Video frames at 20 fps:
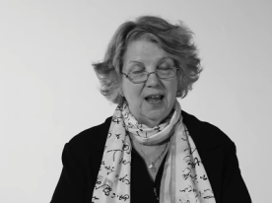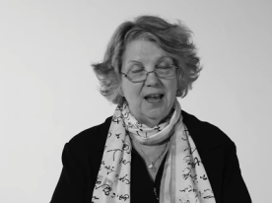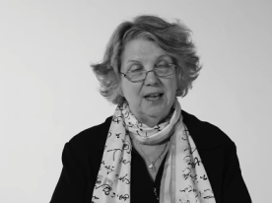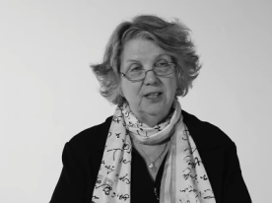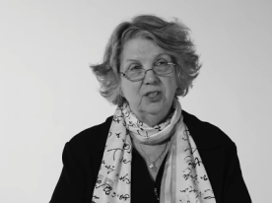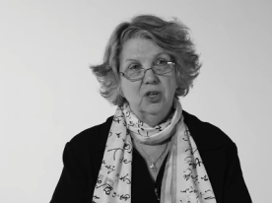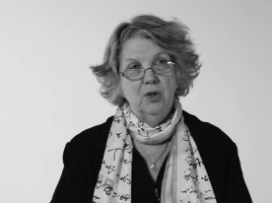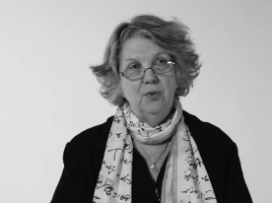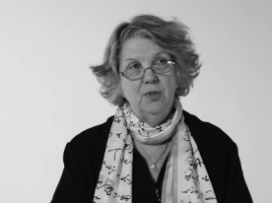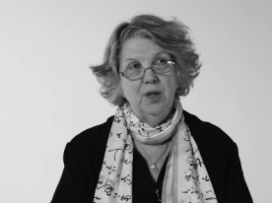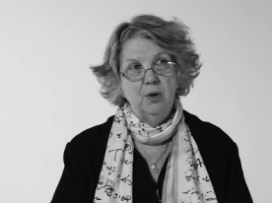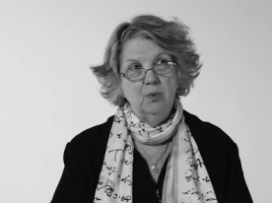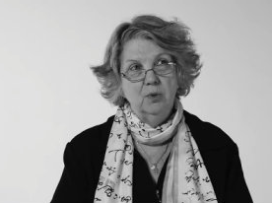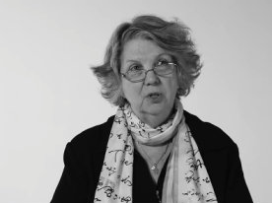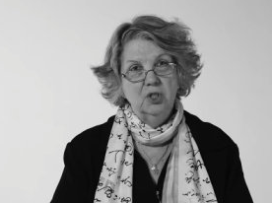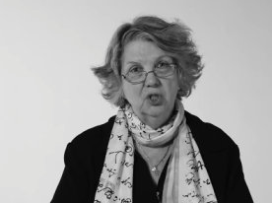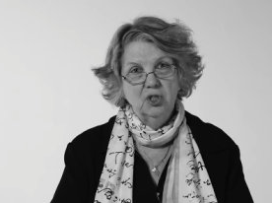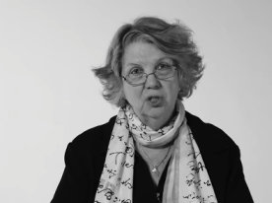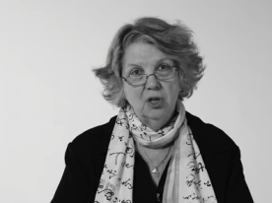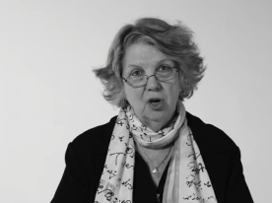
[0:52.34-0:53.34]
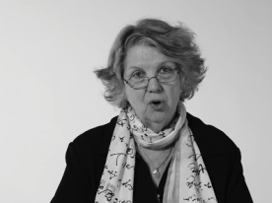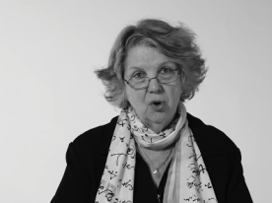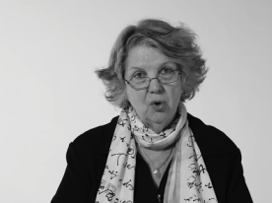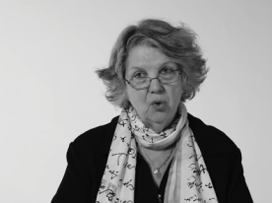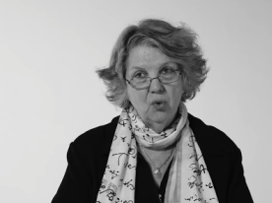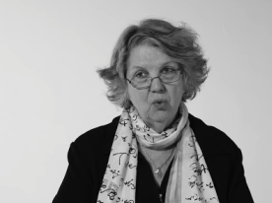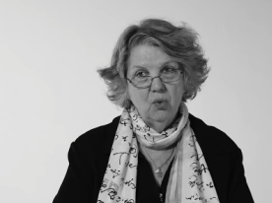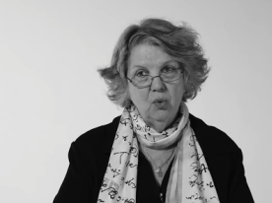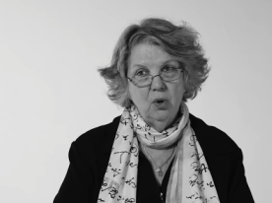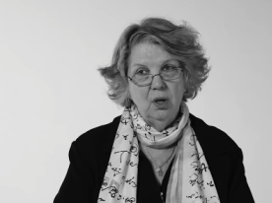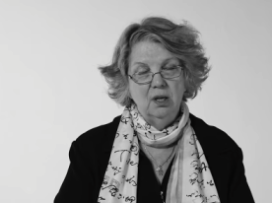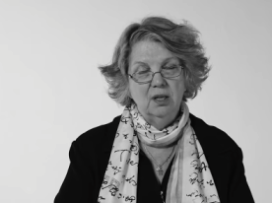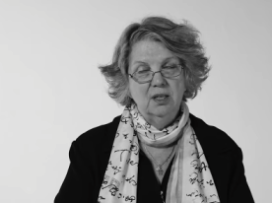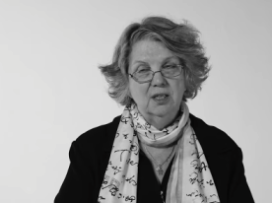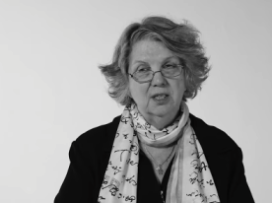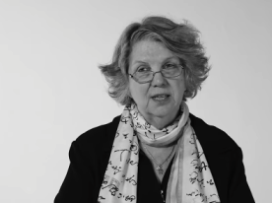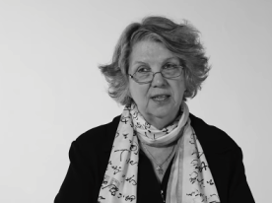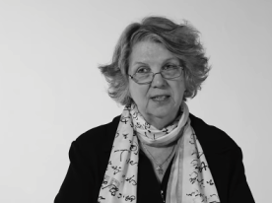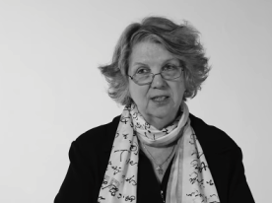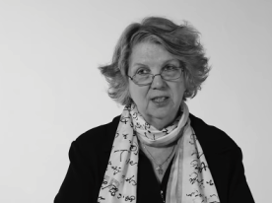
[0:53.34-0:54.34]
And so they were so
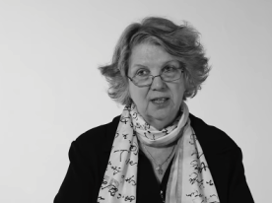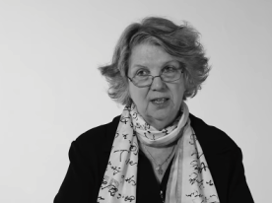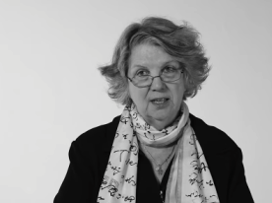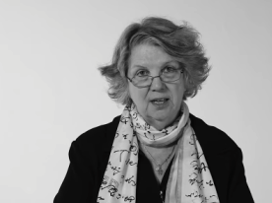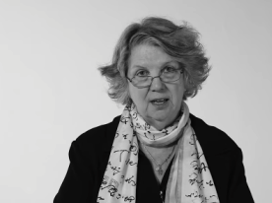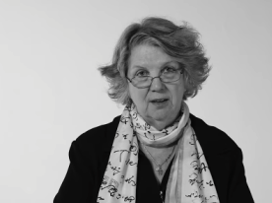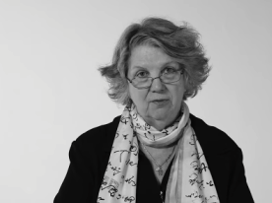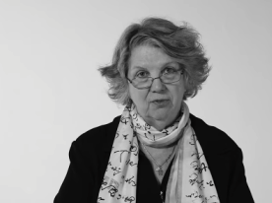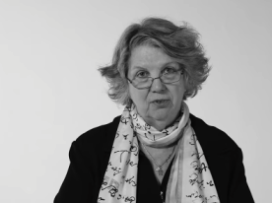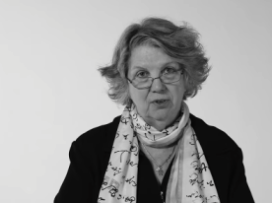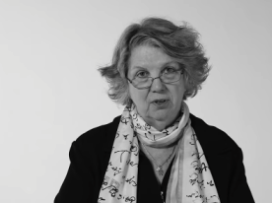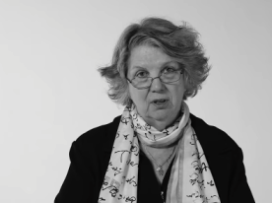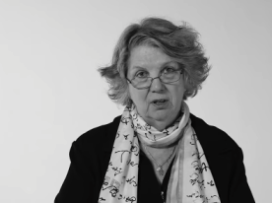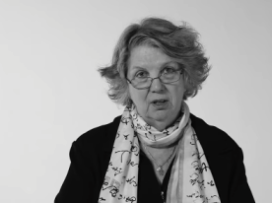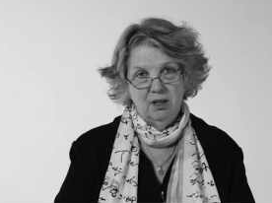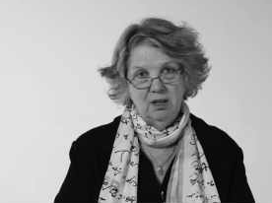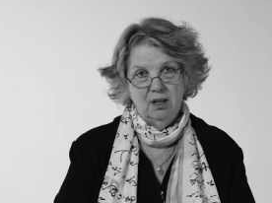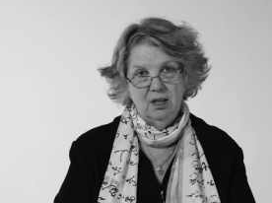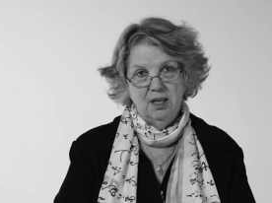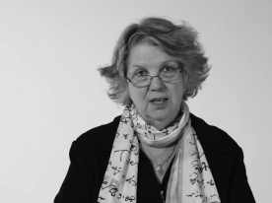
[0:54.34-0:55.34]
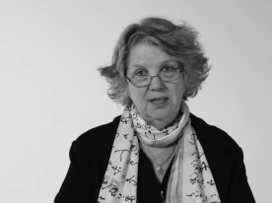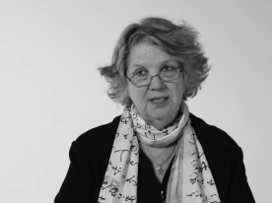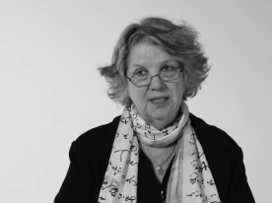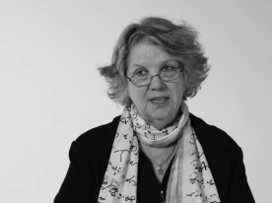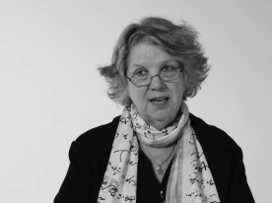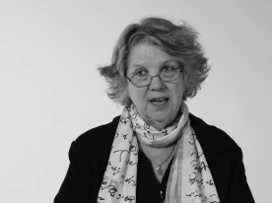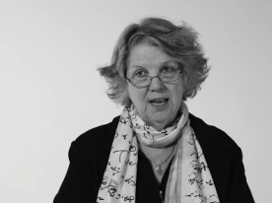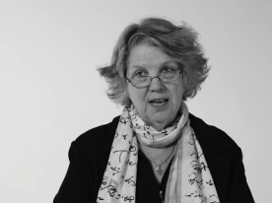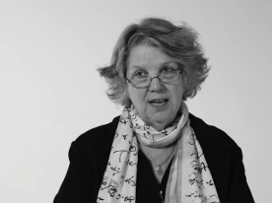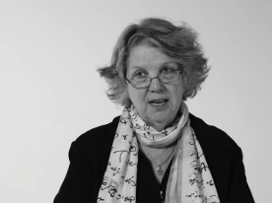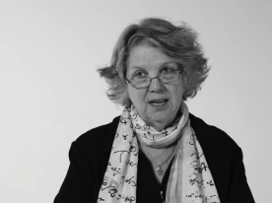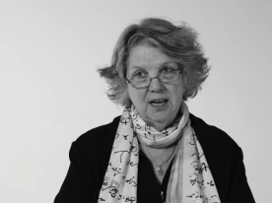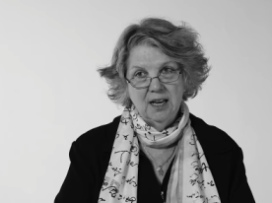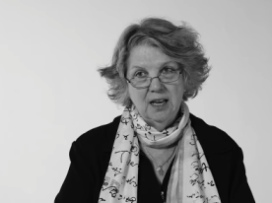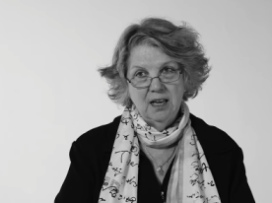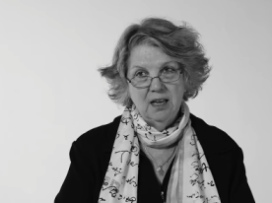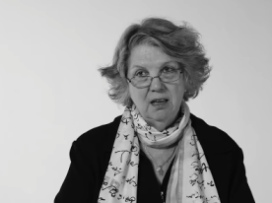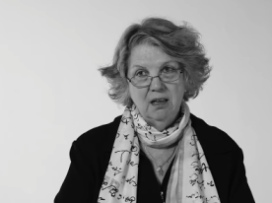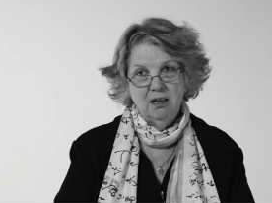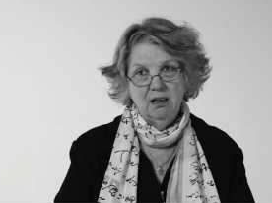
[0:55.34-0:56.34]
sensitive to
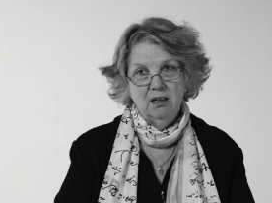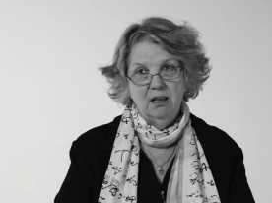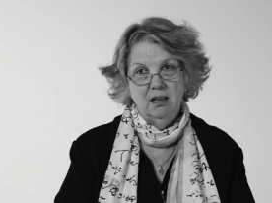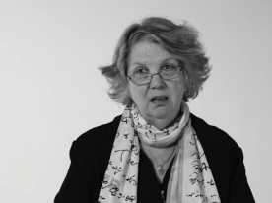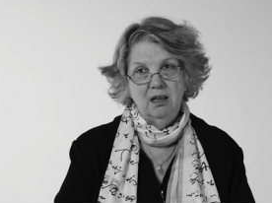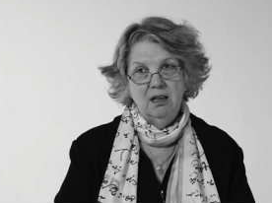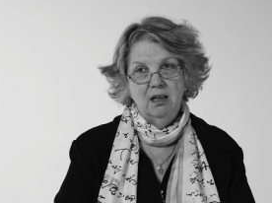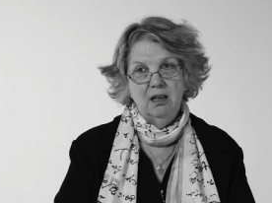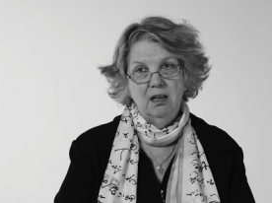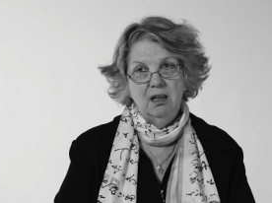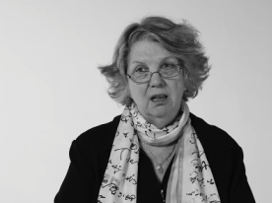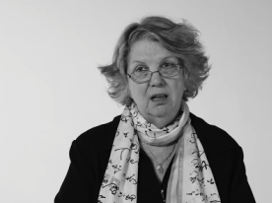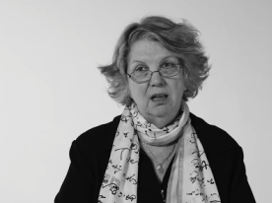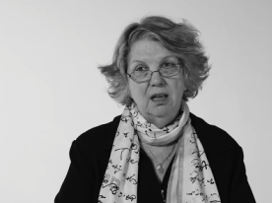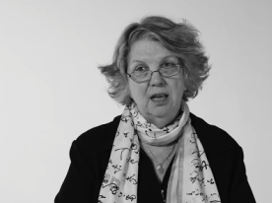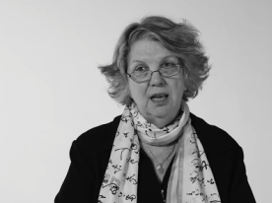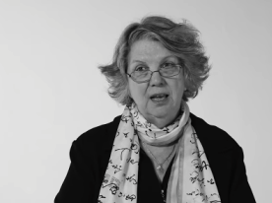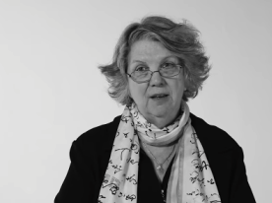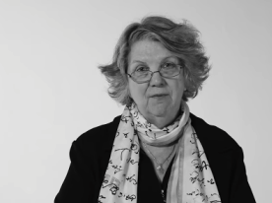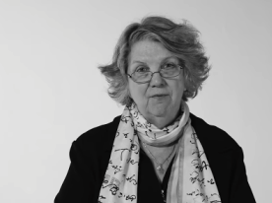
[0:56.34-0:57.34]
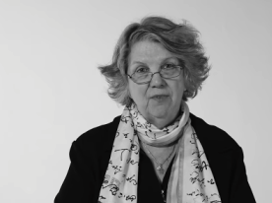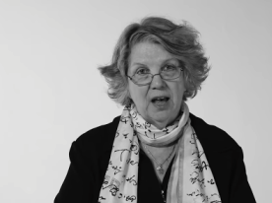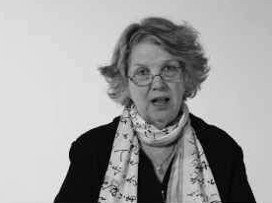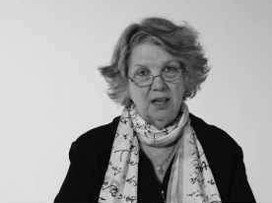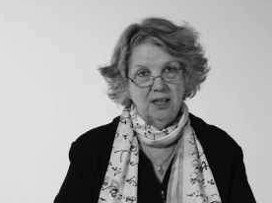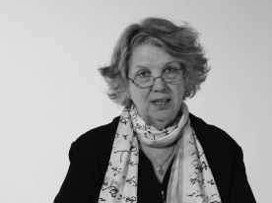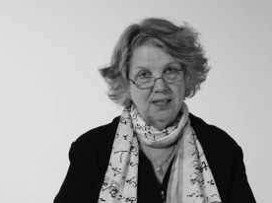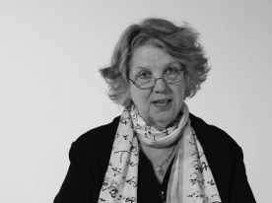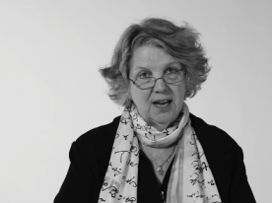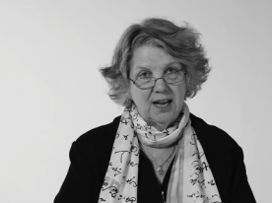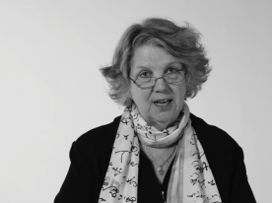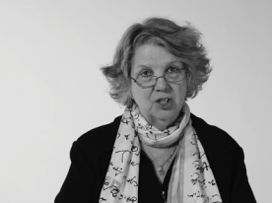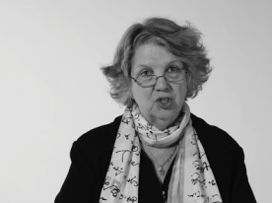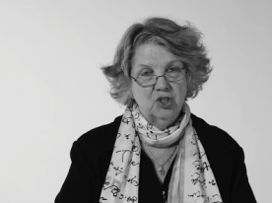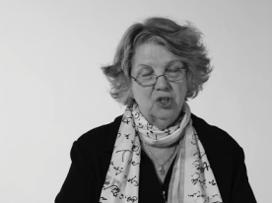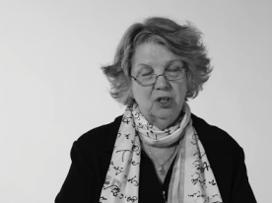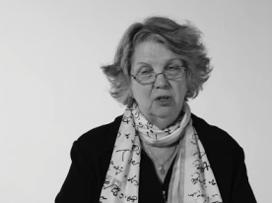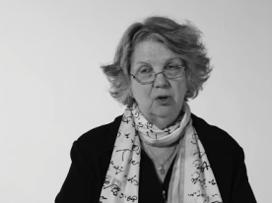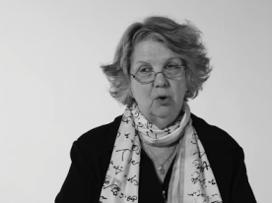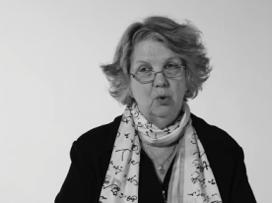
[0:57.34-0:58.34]
any
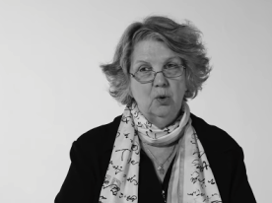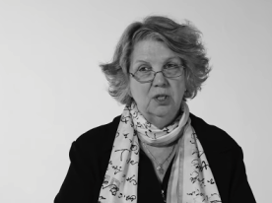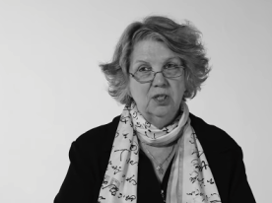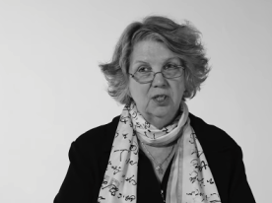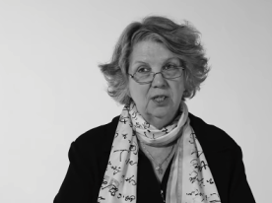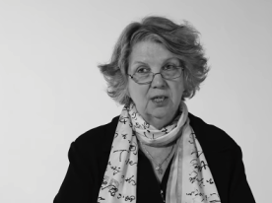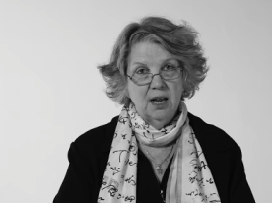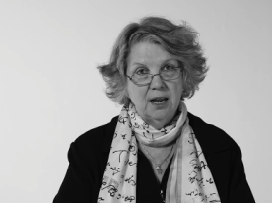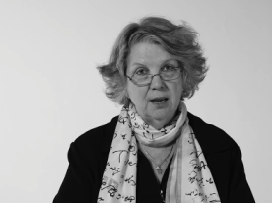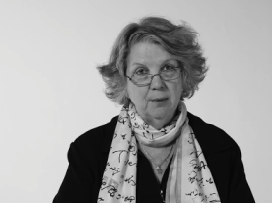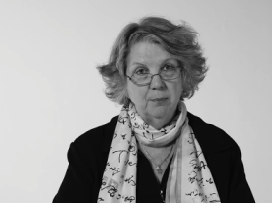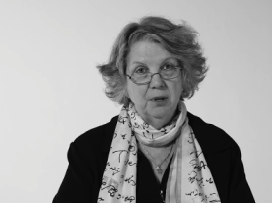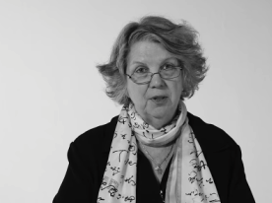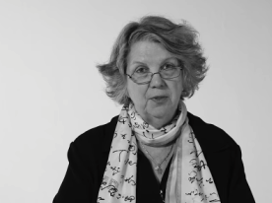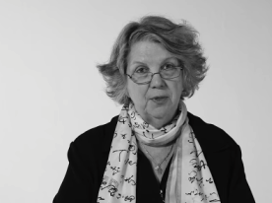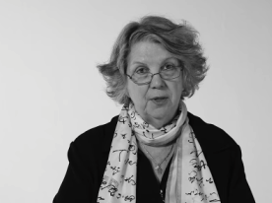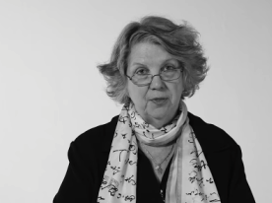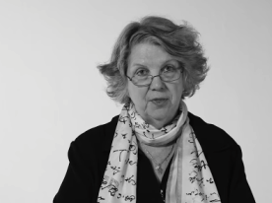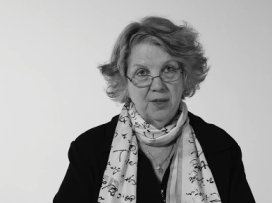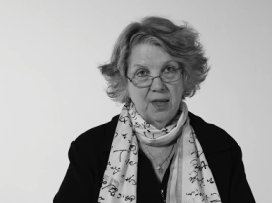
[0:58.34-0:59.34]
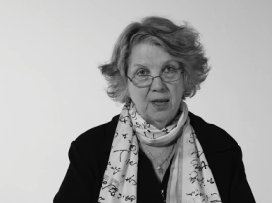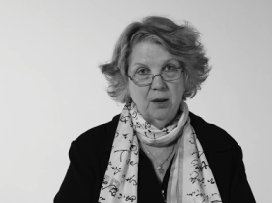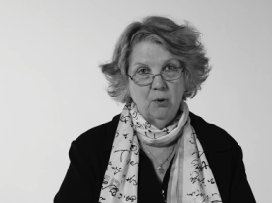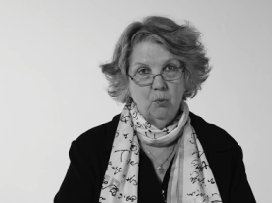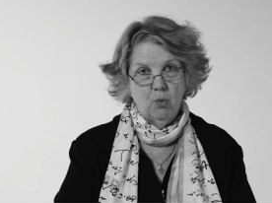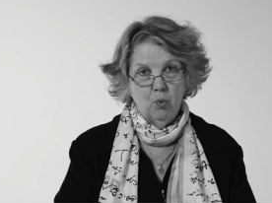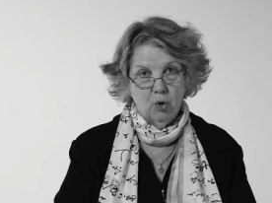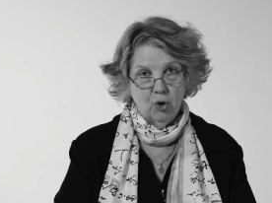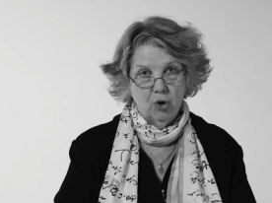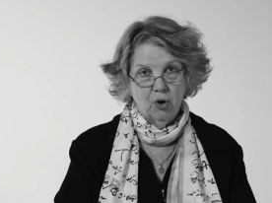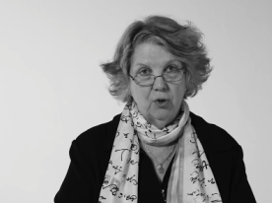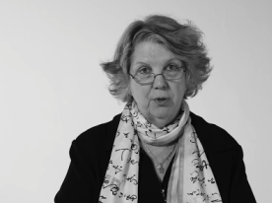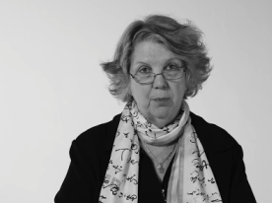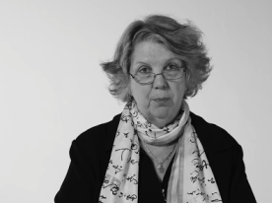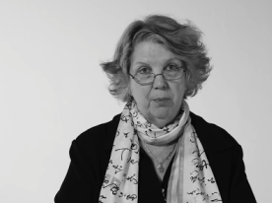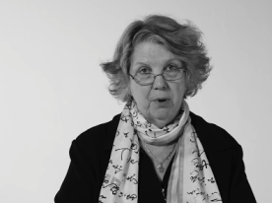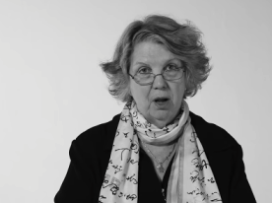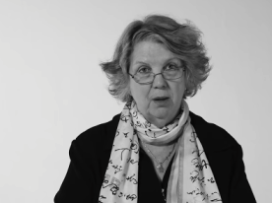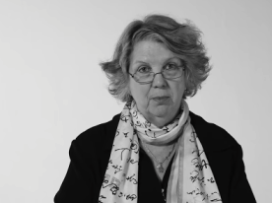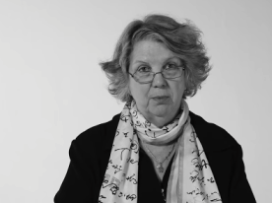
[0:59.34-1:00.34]
invalidation or statement that they were the
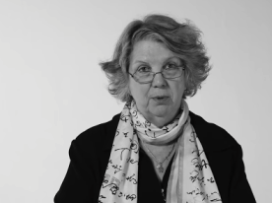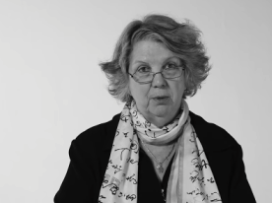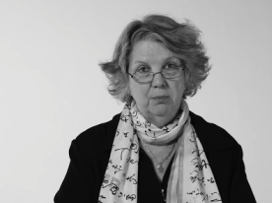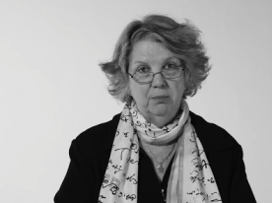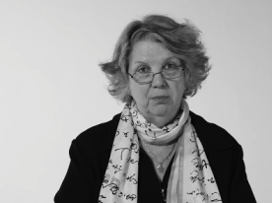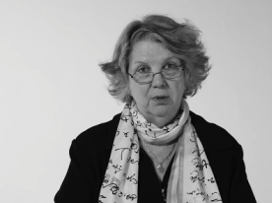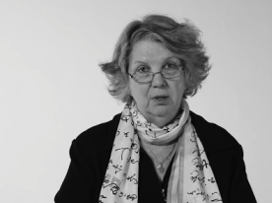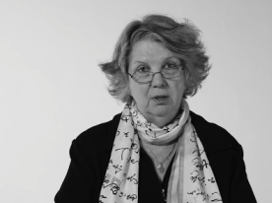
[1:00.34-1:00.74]
problem